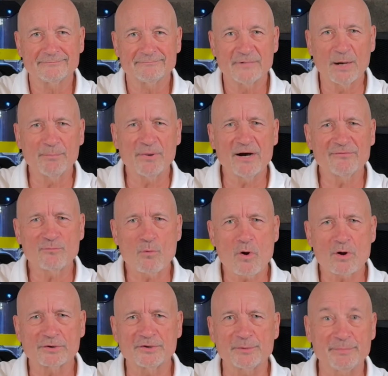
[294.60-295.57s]
Above
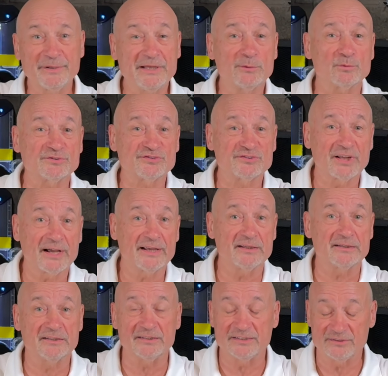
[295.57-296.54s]
water, the beam was tight
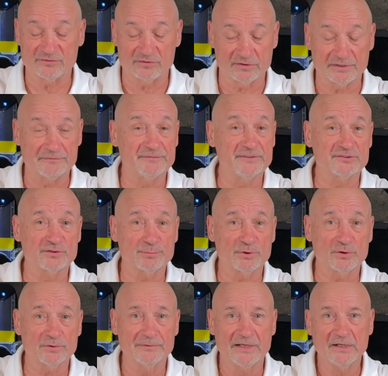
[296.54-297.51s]
and easily
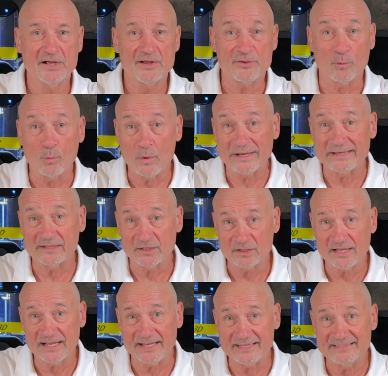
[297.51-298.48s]
visible. The white
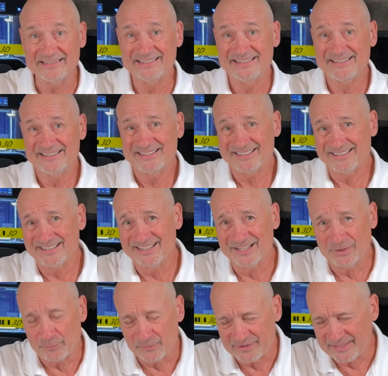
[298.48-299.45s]
light
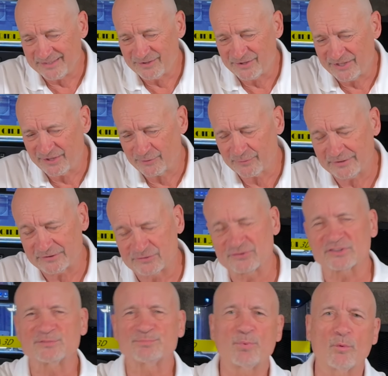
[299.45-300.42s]
The interior
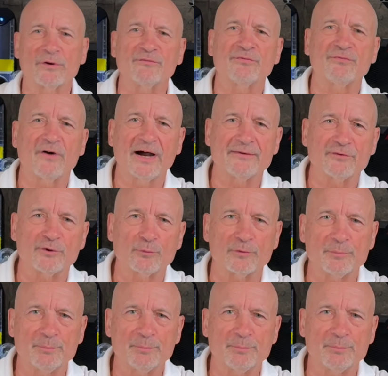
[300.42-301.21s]
6.5-degree